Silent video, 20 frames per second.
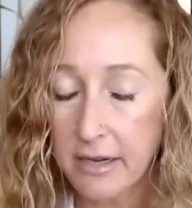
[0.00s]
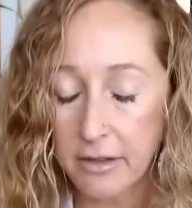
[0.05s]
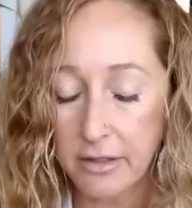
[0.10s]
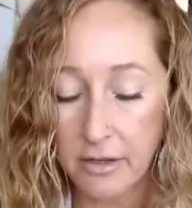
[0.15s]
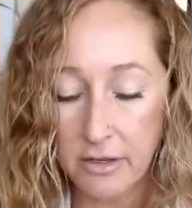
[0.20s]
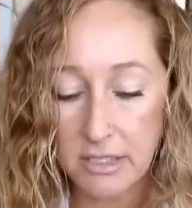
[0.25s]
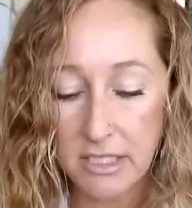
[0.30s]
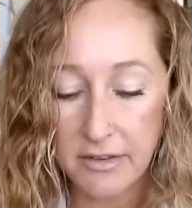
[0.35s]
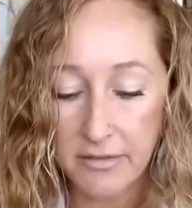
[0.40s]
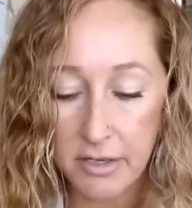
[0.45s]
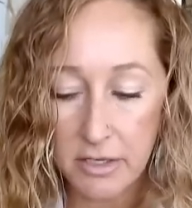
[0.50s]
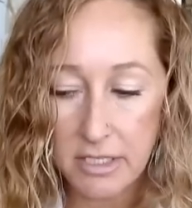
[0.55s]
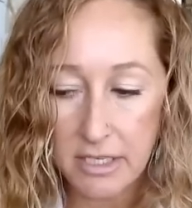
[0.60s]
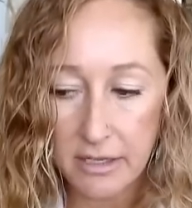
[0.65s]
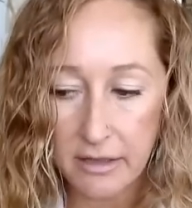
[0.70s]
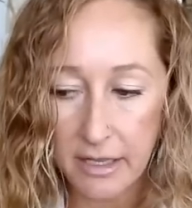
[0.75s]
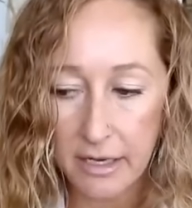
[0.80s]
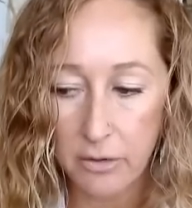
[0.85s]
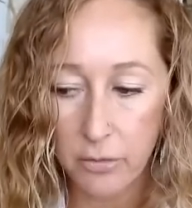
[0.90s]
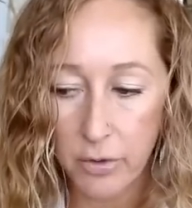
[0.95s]
Those of you
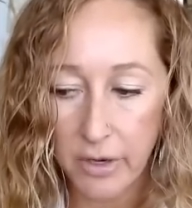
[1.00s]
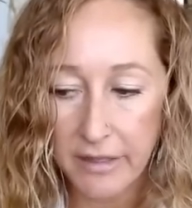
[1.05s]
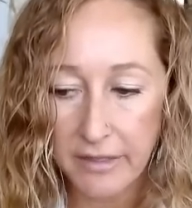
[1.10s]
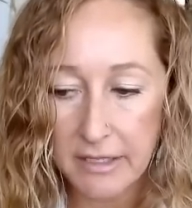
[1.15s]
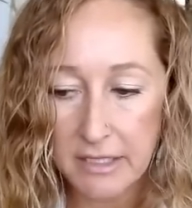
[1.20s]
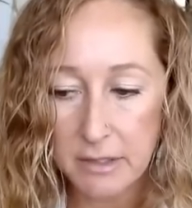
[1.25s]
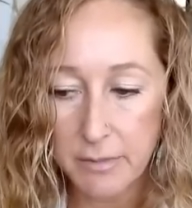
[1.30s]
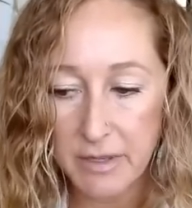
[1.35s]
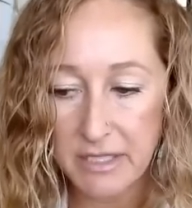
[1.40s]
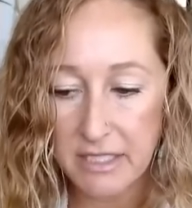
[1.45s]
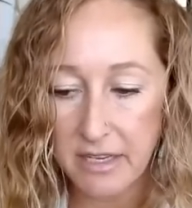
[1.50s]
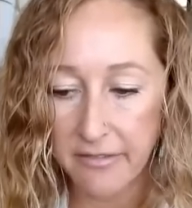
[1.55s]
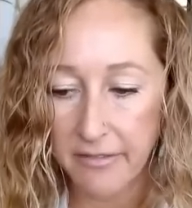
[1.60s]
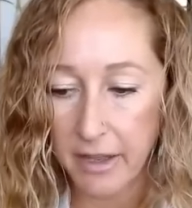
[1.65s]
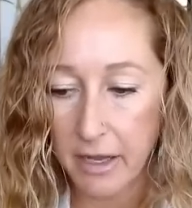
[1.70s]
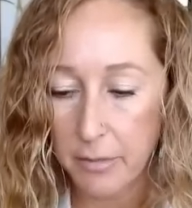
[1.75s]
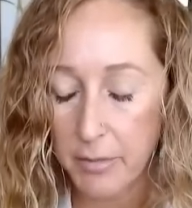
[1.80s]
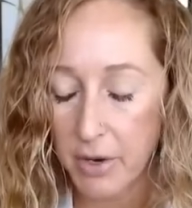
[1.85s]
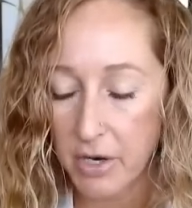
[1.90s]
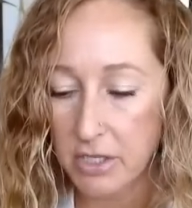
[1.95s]
dealing with a
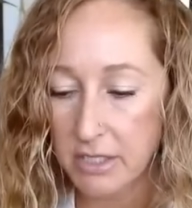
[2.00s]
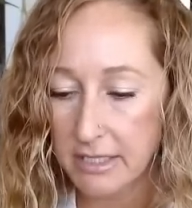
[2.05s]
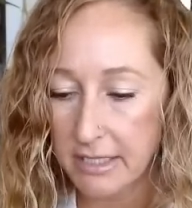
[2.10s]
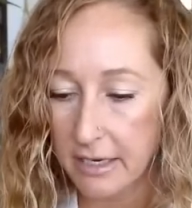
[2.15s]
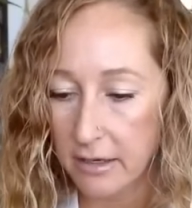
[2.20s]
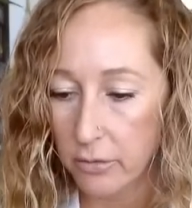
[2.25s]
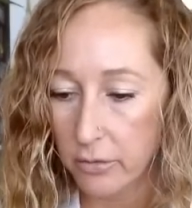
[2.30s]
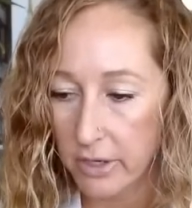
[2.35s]
specific person,